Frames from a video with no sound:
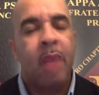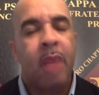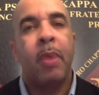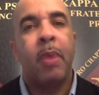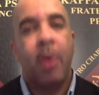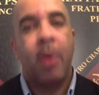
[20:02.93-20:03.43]

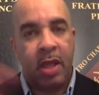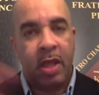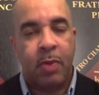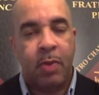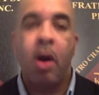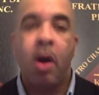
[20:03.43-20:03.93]
But as
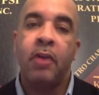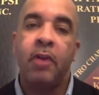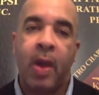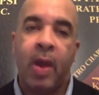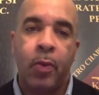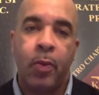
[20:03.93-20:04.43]
part of
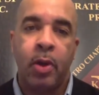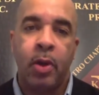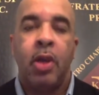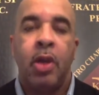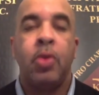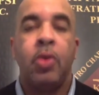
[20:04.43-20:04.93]
that work,
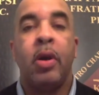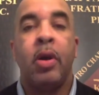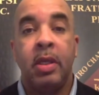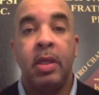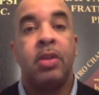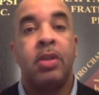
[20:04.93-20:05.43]
you're going to
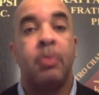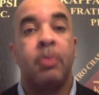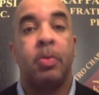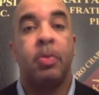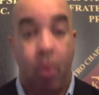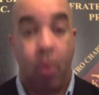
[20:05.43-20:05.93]
need some
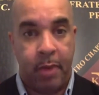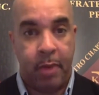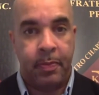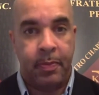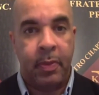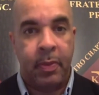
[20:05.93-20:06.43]
support.
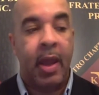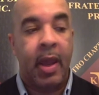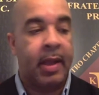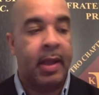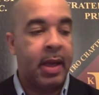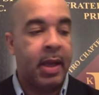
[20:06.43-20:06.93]

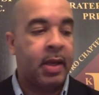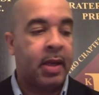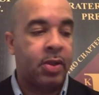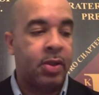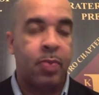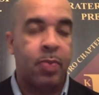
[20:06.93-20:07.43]
And getting that
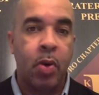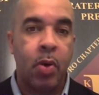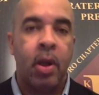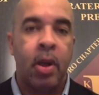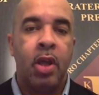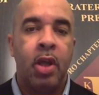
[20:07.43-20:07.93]

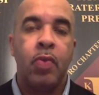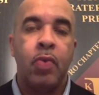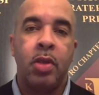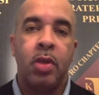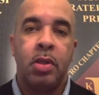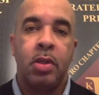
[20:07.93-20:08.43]
support, you
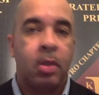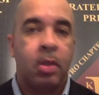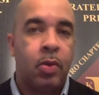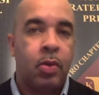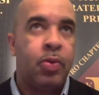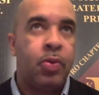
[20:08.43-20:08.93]
want to,
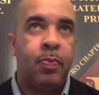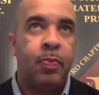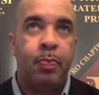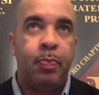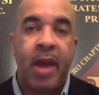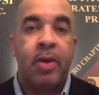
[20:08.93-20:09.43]
who's
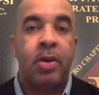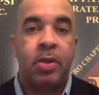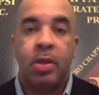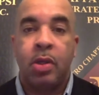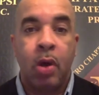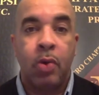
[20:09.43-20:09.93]
better
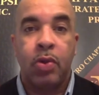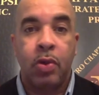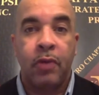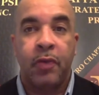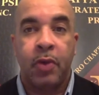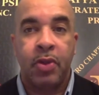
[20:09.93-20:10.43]
to go
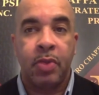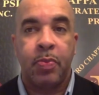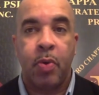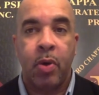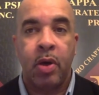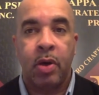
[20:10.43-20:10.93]
to for
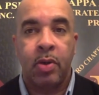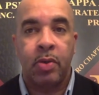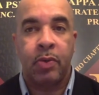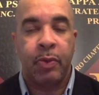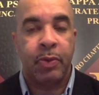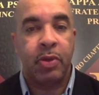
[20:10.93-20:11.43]
support
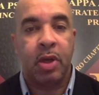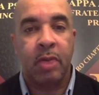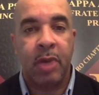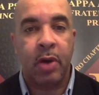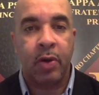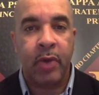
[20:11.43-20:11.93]
when we're talking
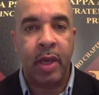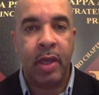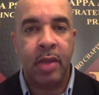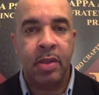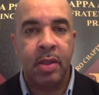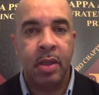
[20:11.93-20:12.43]
about
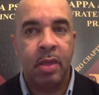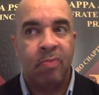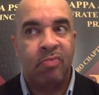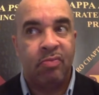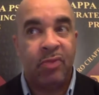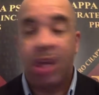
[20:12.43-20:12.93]
grades
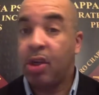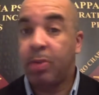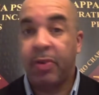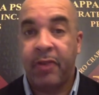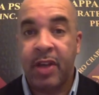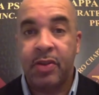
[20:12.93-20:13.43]
than your
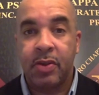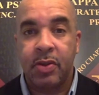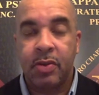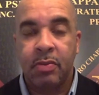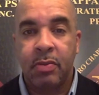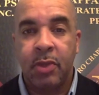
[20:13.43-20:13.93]

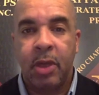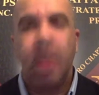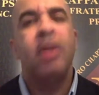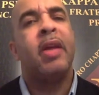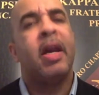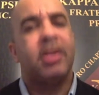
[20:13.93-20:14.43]
professors?
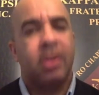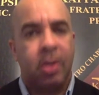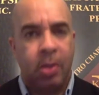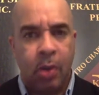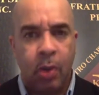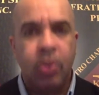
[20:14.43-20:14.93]
Yes,
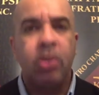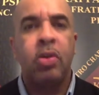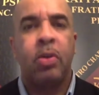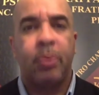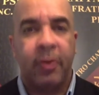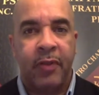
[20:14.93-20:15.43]
go to
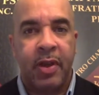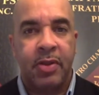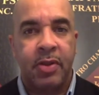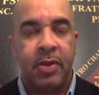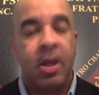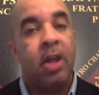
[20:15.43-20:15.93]
your
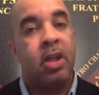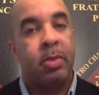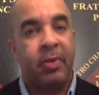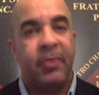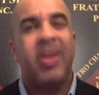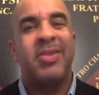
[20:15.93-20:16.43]
professors. Your
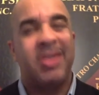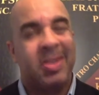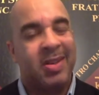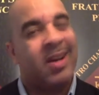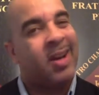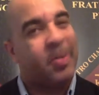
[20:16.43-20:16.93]
professors
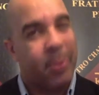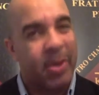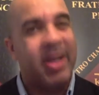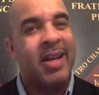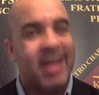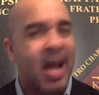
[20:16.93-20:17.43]
are
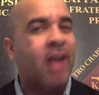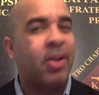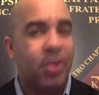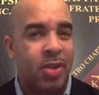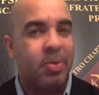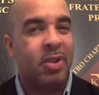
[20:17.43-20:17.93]
pretty
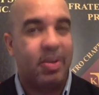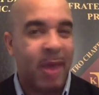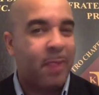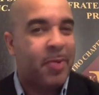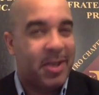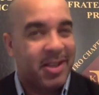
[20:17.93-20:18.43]
knowledgeable
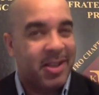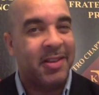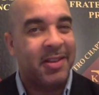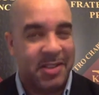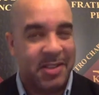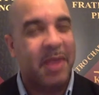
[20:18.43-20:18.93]
about
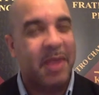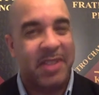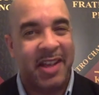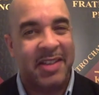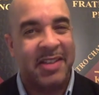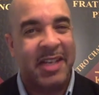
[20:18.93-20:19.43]
particular
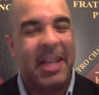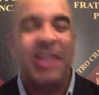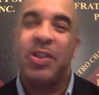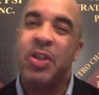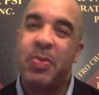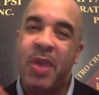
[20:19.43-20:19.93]
subjects.
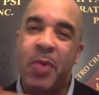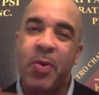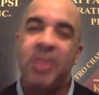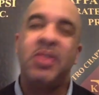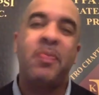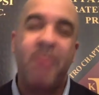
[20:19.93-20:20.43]
So you may
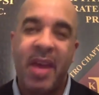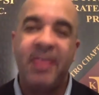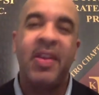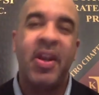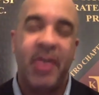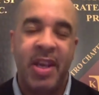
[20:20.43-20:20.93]
want to
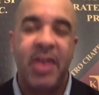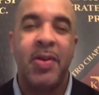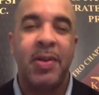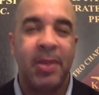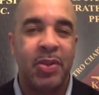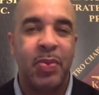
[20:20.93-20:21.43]
bend their ear
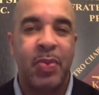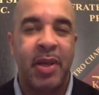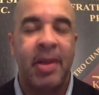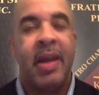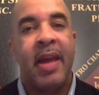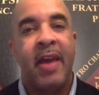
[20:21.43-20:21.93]
a little
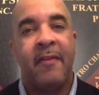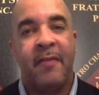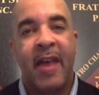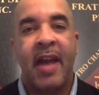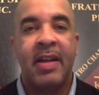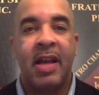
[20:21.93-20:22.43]
bit and
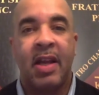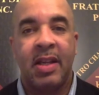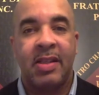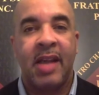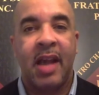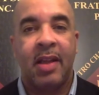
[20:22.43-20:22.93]
find out
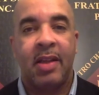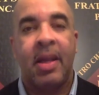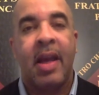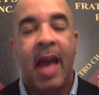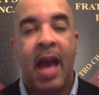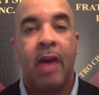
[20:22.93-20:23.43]
exactly
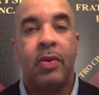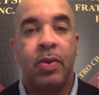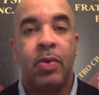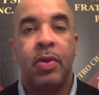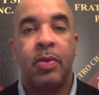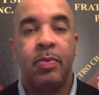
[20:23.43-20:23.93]
how
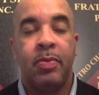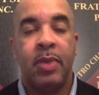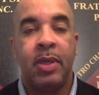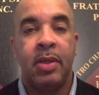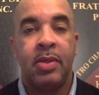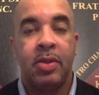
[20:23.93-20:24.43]
you can
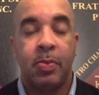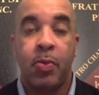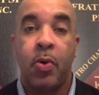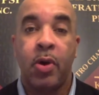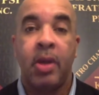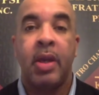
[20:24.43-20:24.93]
be
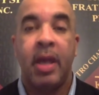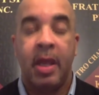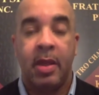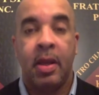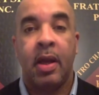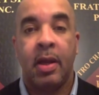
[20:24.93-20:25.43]
supported
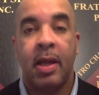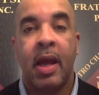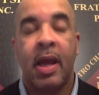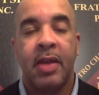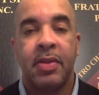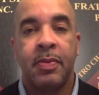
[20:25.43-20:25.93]
in their
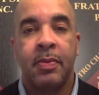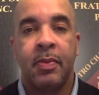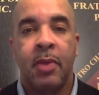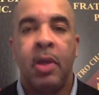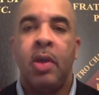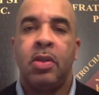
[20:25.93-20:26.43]
class.
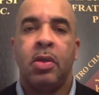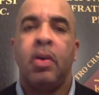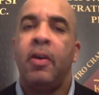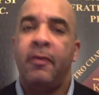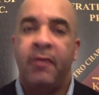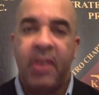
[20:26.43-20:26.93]
So
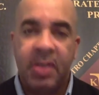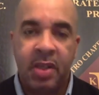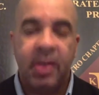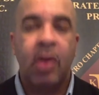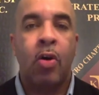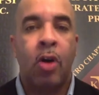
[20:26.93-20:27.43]
visit
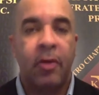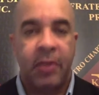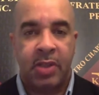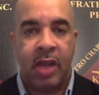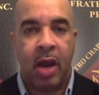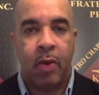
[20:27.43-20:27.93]
their
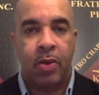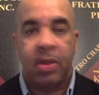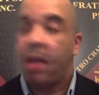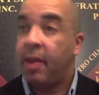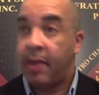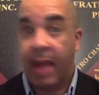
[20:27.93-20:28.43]
office hours.
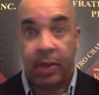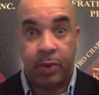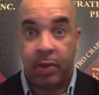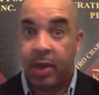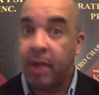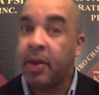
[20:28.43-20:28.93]
That's
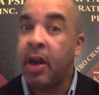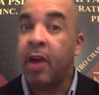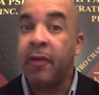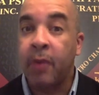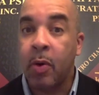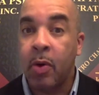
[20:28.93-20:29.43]
what they're there
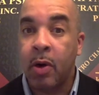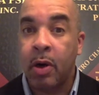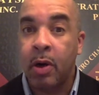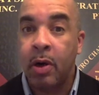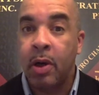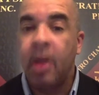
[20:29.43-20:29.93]

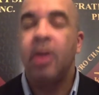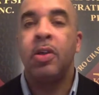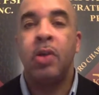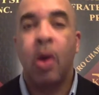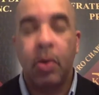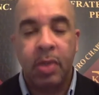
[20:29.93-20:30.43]
for.
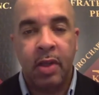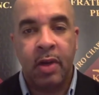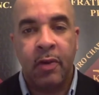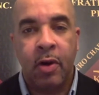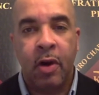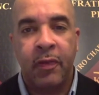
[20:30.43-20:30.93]
Go to
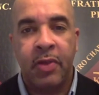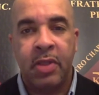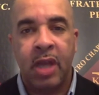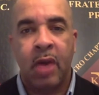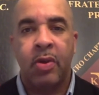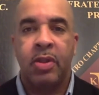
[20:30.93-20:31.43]
their office
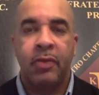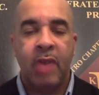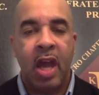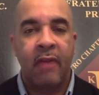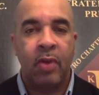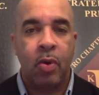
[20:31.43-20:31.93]
hours if you
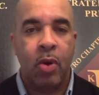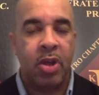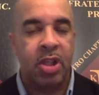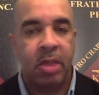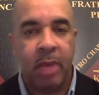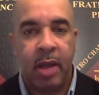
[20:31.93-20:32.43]
have a
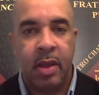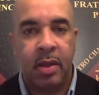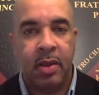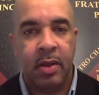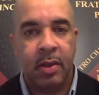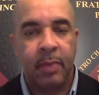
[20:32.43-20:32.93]
question about
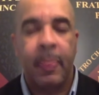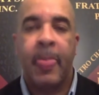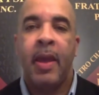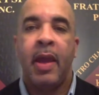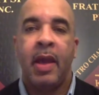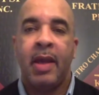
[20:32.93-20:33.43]
anything
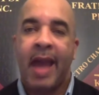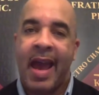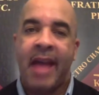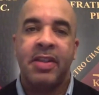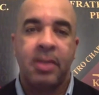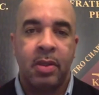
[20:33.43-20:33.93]
and
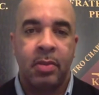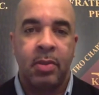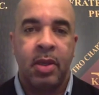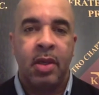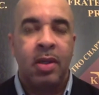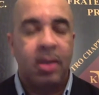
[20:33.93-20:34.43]
ask them.
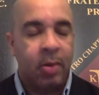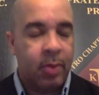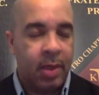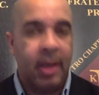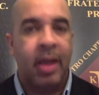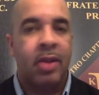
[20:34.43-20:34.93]

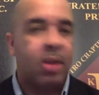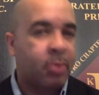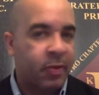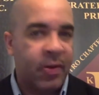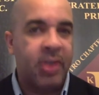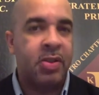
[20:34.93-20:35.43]
Again, your
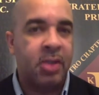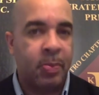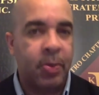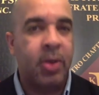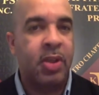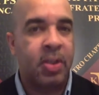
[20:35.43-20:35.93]
professors are
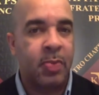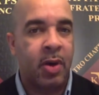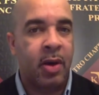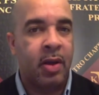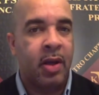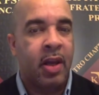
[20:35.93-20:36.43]
pretty
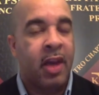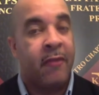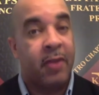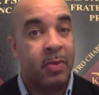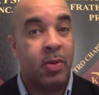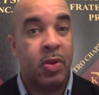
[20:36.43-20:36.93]
smart. And
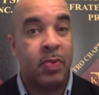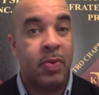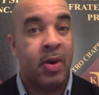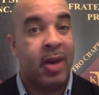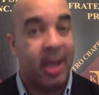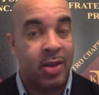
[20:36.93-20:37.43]
for the most
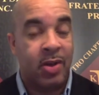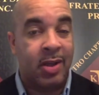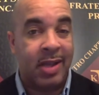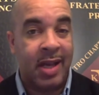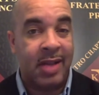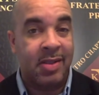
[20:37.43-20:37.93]
part in your
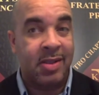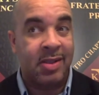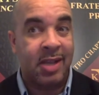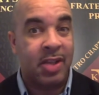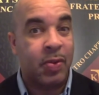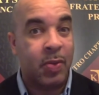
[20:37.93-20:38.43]
classes,
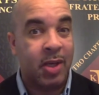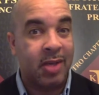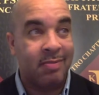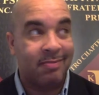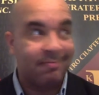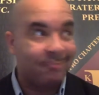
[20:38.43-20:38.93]
guess
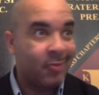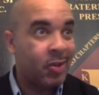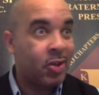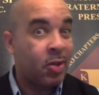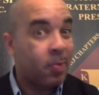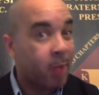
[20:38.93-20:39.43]
what?
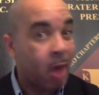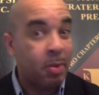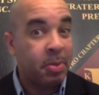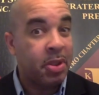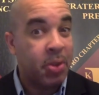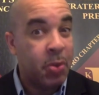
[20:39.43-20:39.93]
You're
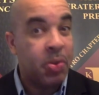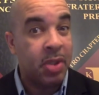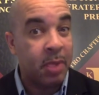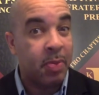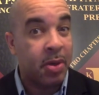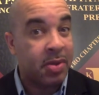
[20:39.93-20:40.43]
probably using
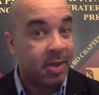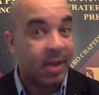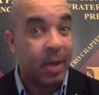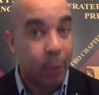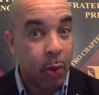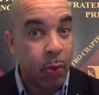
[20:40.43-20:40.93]
the books that
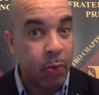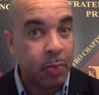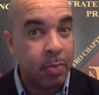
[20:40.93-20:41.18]
they wrote.